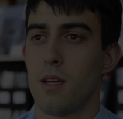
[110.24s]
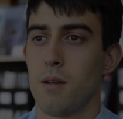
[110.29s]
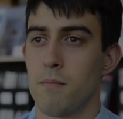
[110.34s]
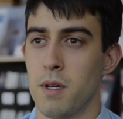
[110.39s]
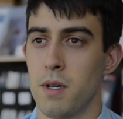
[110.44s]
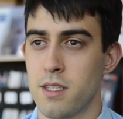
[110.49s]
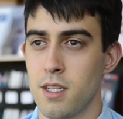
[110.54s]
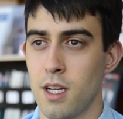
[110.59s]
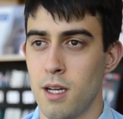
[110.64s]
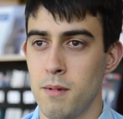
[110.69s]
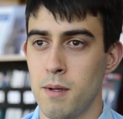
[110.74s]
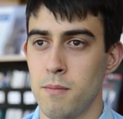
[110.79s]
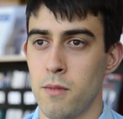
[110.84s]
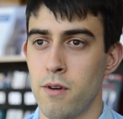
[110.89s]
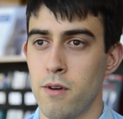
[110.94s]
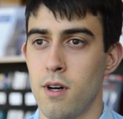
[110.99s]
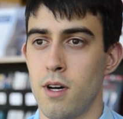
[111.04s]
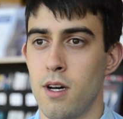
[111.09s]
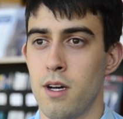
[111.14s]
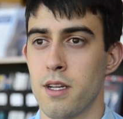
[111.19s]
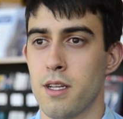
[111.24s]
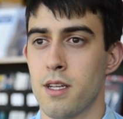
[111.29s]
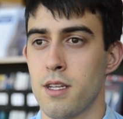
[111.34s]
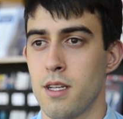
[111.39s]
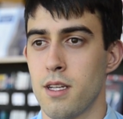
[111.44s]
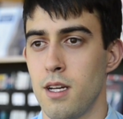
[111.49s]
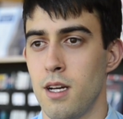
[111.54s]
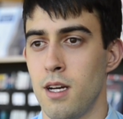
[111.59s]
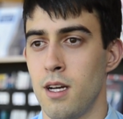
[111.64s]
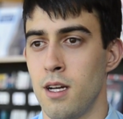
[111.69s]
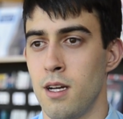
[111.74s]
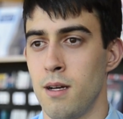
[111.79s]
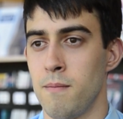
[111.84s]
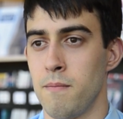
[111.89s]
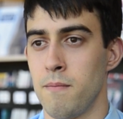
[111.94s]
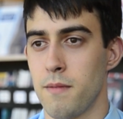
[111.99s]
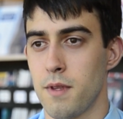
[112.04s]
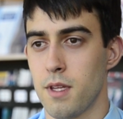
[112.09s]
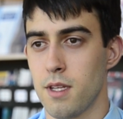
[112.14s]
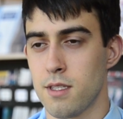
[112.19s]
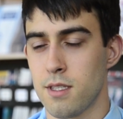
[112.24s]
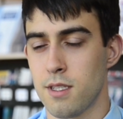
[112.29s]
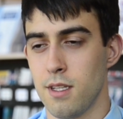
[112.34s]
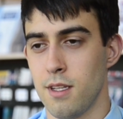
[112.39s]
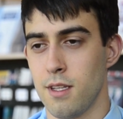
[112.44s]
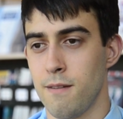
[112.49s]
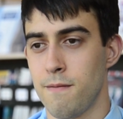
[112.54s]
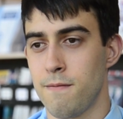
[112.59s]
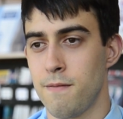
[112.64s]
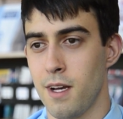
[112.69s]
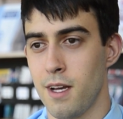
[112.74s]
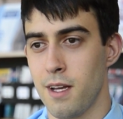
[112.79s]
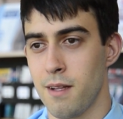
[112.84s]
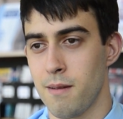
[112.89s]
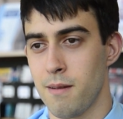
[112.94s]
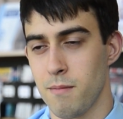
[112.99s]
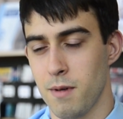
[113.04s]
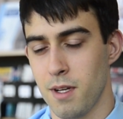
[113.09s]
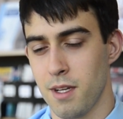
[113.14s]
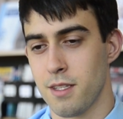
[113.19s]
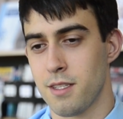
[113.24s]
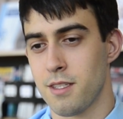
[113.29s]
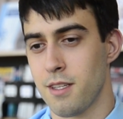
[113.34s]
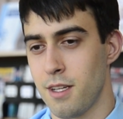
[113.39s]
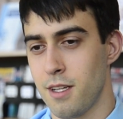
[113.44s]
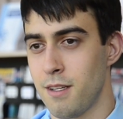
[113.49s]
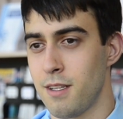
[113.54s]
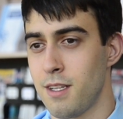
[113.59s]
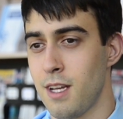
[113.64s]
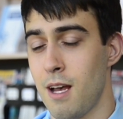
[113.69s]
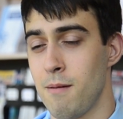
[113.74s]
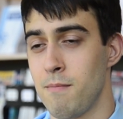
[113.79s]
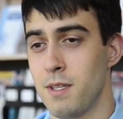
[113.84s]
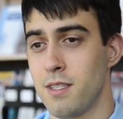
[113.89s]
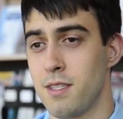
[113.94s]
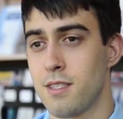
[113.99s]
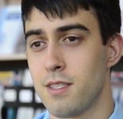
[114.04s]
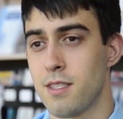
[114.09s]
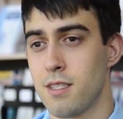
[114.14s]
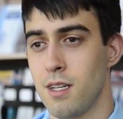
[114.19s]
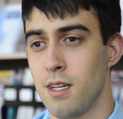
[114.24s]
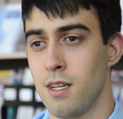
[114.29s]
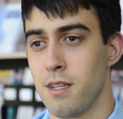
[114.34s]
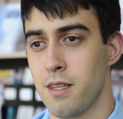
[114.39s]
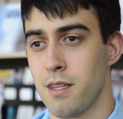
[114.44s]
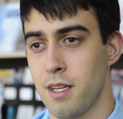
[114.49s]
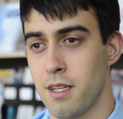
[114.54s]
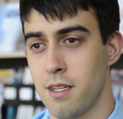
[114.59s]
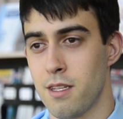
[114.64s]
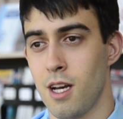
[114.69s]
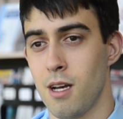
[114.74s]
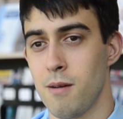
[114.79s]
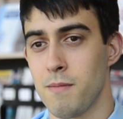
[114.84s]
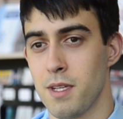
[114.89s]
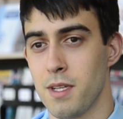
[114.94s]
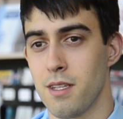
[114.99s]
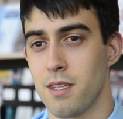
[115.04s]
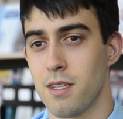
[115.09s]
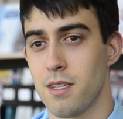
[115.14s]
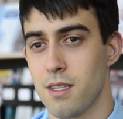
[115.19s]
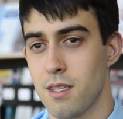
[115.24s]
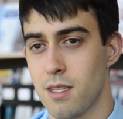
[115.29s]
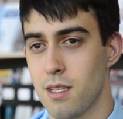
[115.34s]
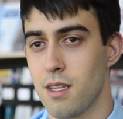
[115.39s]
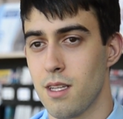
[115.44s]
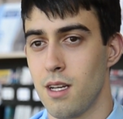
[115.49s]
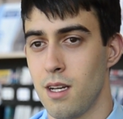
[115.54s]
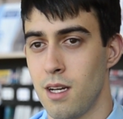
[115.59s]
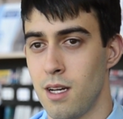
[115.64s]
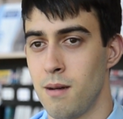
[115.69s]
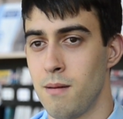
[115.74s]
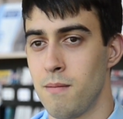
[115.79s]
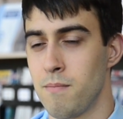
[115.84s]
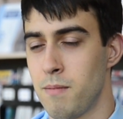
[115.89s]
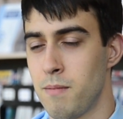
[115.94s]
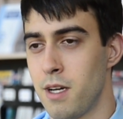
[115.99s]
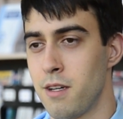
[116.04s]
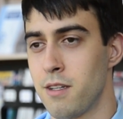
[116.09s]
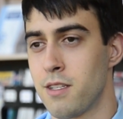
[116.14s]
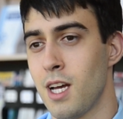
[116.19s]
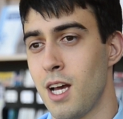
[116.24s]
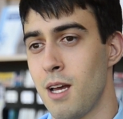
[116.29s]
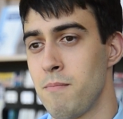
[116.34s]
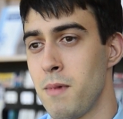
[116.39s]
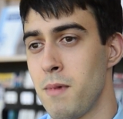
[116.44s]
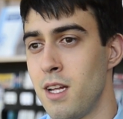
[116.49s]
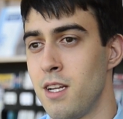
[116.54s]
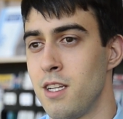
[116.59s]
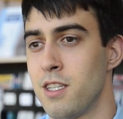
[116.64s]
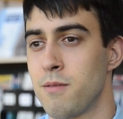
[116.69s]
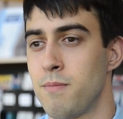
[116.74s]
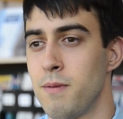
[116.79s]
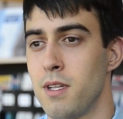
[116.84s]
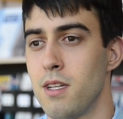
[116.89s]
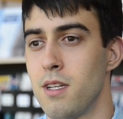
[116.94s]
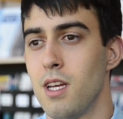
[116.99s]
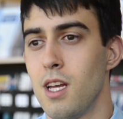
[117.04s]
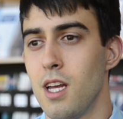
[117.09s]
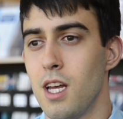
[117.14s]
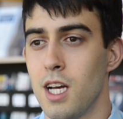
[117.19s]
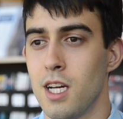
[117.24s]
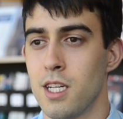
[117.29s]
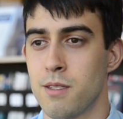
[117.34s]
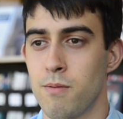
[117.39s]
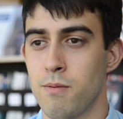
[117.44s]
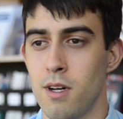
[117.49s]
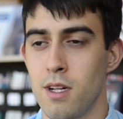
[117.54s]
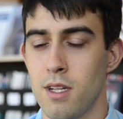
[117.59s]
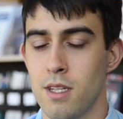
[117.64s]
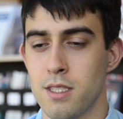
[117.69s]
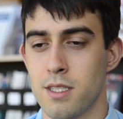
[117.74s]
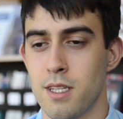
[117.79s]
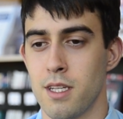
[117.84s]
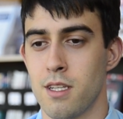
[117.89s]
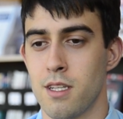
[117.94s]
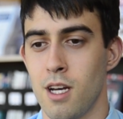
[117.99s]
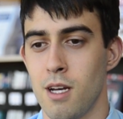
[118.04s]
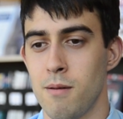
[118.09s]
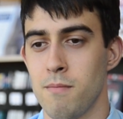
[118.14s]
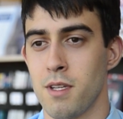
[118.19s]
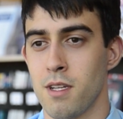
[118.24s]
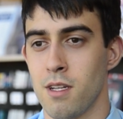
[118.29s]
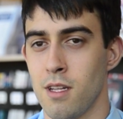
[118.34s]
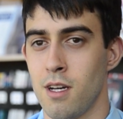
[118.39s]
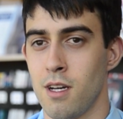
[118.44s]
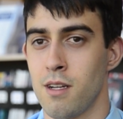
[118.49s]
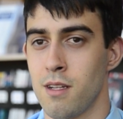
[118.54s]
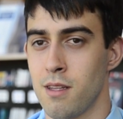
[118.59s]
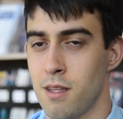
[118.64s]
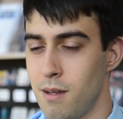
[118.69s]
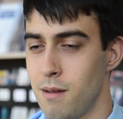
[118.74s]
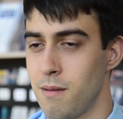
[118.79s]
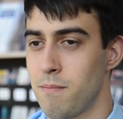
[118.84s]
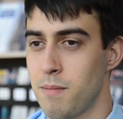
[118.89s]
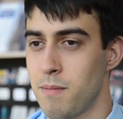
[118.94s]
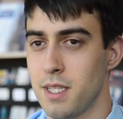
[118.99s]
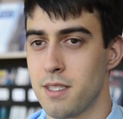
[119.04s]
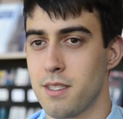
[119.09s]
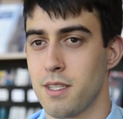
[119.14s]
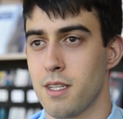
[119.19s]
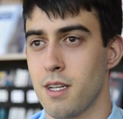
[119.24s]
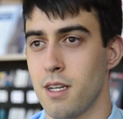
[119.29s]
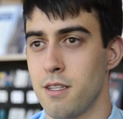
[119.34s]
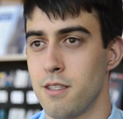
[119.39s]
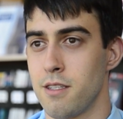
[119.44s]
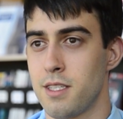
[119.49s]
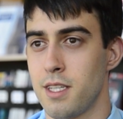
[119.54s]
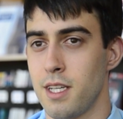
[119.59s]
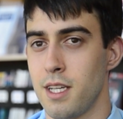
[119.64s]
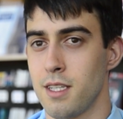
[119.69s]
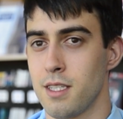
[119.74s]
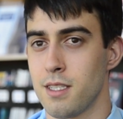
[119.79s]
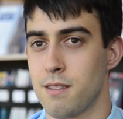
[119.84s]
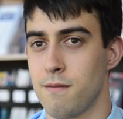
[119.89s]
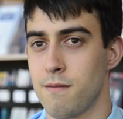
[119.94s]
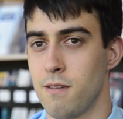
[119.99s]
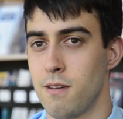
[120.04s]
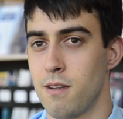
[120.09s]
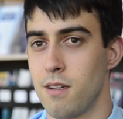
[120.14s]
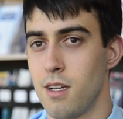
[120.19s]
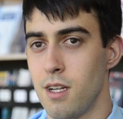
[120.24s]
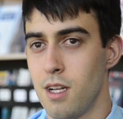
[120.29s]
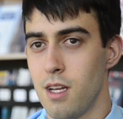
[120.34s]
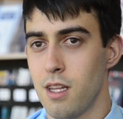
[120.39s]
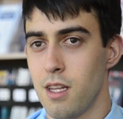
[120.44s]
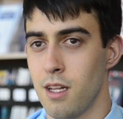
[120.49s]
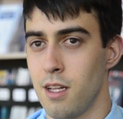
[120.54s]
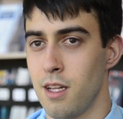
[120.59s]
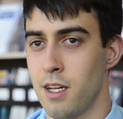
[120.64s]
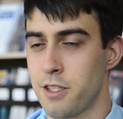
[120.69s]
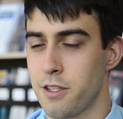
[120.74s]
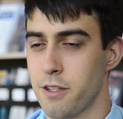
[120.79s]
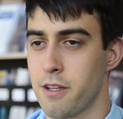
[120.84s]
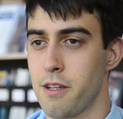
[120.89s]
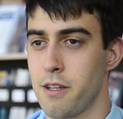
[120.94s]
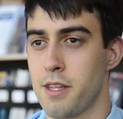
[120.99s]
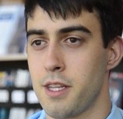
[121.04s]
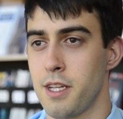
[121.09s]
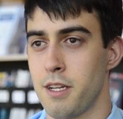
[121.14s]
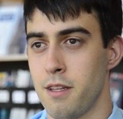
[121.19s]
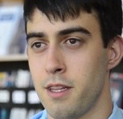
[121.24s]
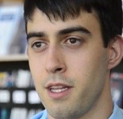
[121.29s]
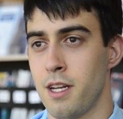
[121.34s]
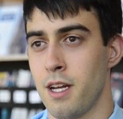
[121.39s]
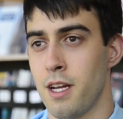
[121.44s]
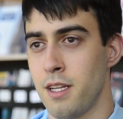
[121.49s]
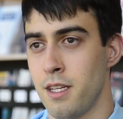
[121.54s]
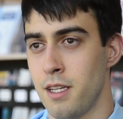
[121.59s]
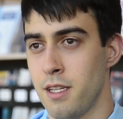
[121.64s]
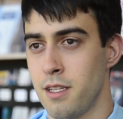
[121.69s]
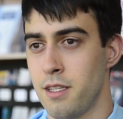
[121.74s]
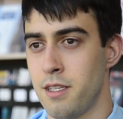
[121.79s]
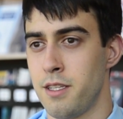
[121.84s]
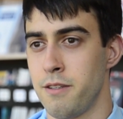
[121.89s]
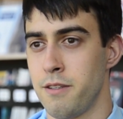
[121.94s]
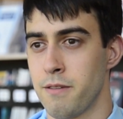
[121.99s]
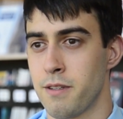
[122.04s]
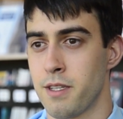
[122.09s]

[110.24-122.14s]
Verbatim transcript: My time at Mohawk um, solidified my study habits. Uh, they taught me um, better time management, as well as they taught me a lot of the basic understandings for the electrical theory that I needed to